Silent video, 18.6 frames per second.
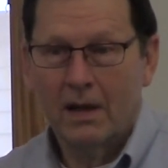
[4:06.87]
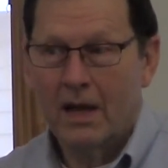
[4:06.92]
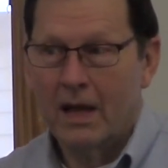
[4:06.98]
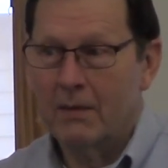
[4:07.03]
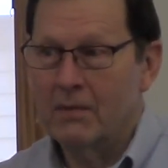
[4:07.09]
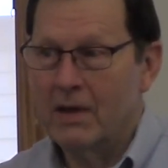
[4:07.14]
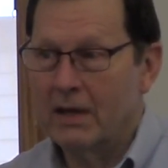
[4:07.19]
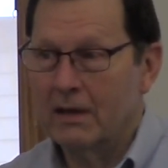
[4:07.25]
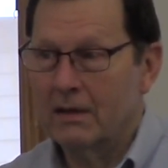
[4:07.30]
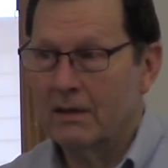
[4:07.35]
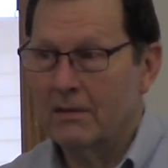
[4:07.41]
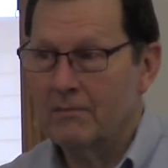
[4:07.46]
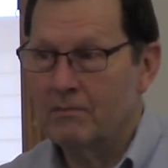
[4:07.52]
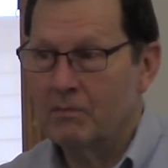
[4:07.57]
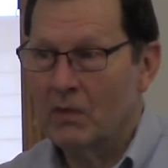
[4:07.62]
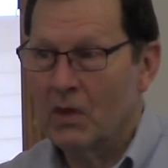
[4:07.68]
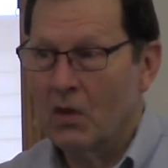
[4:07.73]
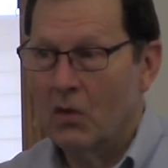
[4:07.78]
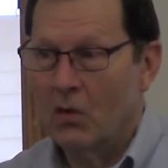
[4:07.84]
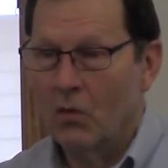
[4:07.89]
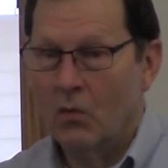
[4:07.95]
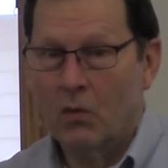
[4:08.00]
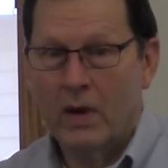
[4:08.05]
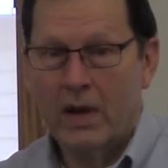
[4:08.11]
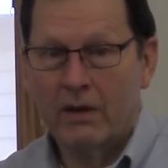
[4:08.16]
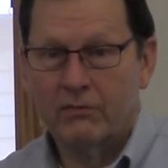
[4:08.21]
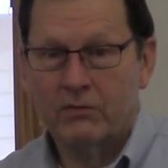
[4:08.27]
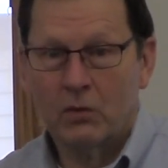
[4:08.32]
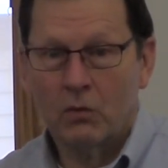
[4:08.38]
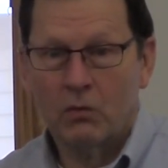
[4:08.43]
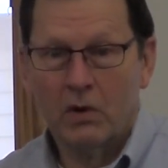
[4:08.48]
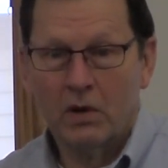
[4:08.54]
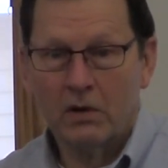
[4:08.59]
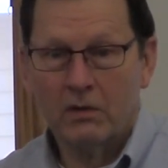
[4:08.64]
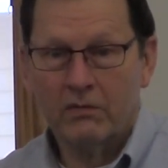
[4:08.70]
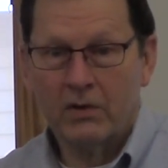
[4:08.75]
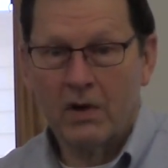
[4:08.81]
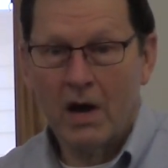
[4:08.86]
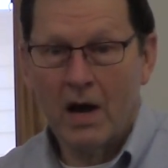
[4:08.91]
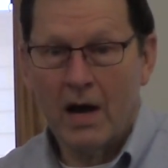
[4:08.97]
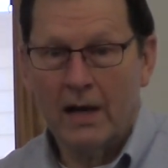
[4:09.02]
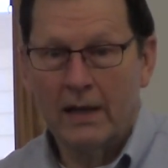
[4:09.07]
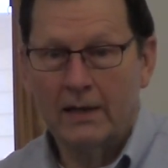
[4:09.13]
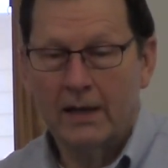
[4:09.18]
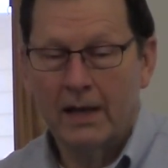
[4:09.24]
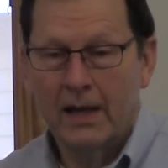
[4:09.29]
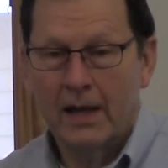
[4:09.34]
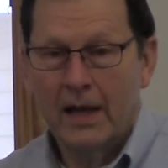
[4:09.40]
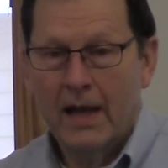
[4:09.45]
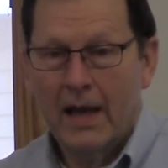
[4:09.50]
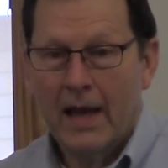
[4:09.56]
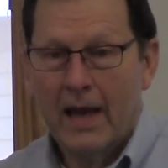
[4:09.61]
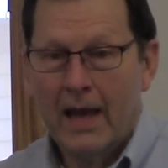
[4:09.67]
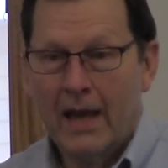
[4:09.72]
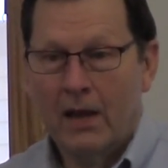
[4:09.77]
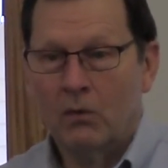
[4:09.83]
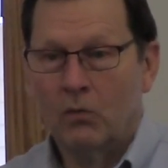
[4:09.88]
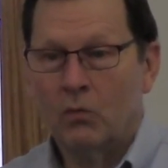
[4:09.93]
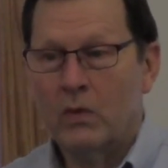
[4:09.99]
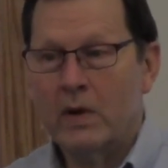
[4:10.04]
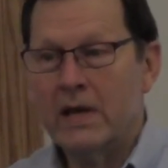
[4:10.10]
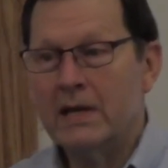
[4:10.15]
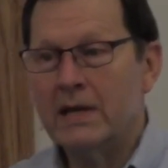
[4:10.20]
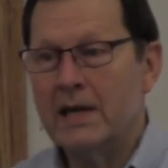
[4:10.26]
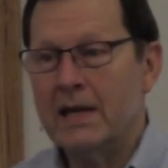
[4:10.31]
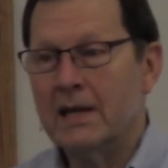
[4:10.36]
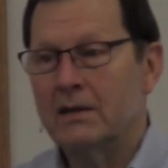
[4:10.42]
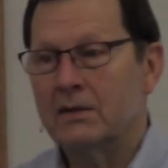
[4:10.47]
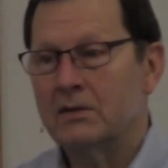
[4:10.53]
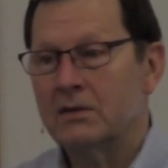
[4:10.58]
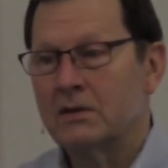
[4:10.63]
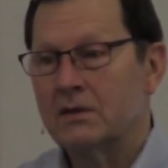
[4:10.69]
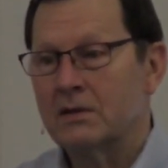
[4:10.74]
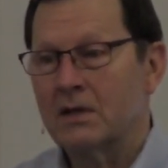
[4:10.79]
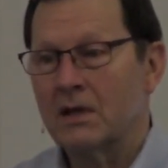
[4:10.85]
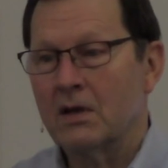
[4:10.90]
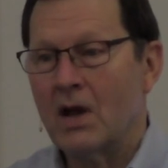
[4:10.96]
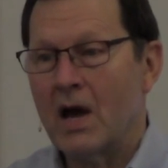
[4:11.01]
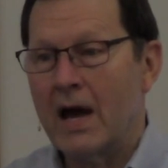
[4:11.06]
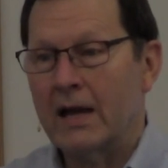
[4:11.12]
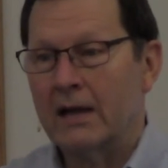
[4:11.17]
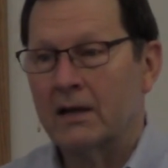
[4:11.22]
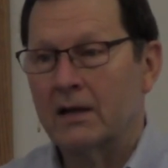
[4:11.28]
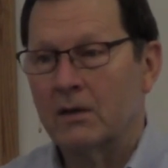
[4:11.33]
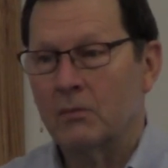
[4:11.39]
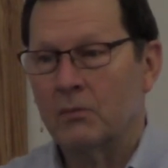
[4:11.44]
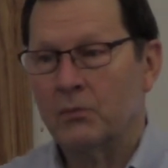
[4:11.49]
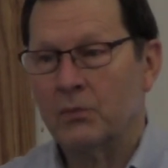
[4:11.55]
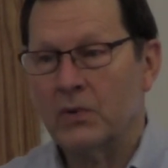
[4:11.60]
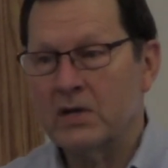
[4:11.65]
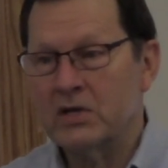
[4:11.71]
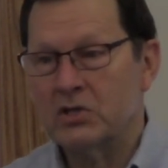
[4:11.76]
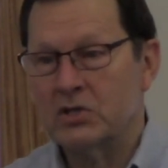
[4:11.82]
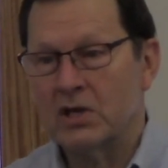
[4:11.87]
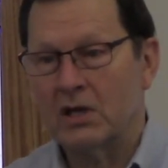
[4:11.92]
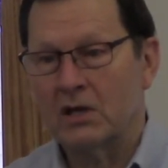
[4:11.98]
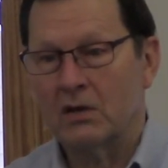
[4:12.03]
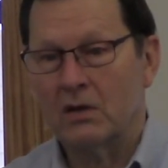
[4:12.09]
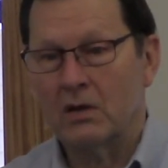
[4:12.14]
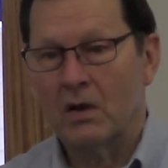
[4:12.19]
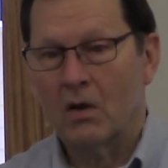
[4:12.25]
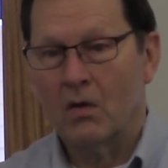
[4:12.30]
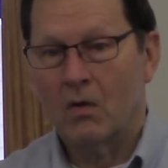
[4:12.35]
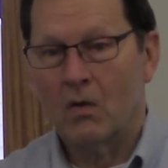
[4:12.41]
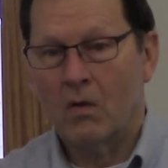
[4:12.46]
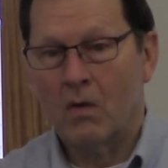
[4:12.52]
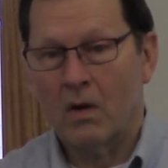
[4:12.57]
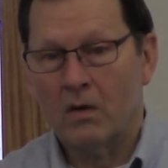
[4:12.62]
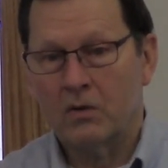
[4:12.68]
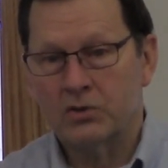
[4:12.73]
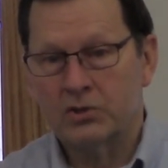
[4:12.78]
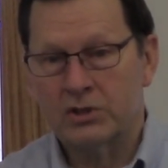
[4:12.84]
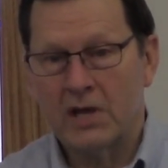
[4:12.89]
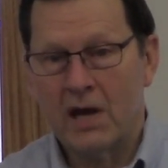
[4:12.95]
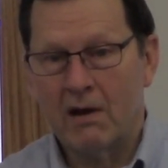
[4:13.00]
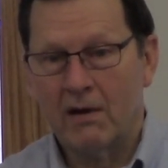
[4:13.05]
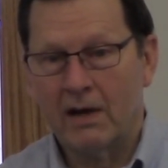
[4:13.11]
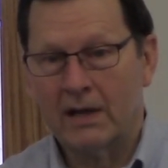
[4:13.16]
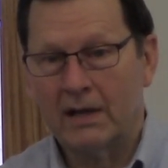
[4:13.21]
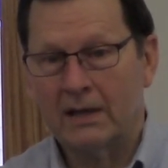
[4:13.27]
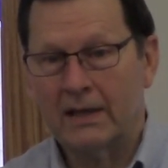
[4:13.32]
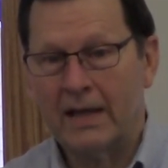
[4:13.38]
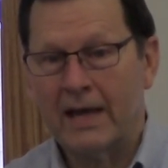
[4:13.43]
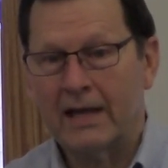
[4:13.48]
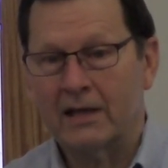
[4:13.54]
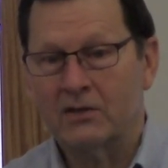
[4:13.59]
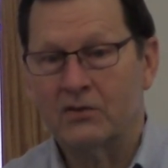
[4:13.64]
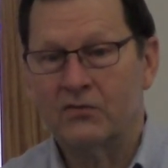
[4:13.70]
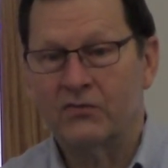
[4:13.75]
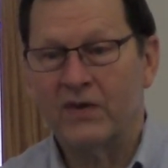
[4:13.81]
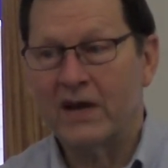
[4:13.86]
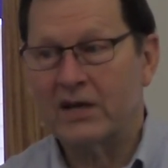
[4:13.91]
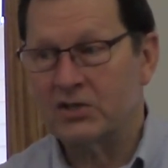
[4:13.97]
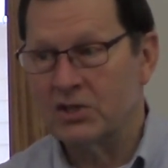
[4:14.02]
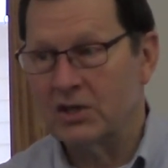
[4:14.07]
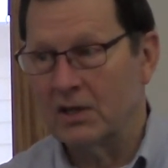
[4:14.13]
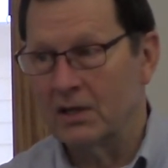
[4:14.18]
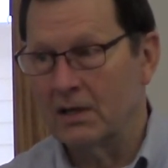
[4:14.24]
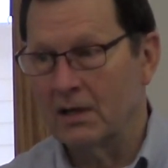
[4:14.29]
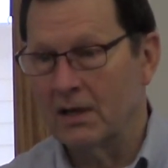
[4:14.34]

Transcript: Amen? We have the Word of God. And we need to not preach it or share it like it's fiction,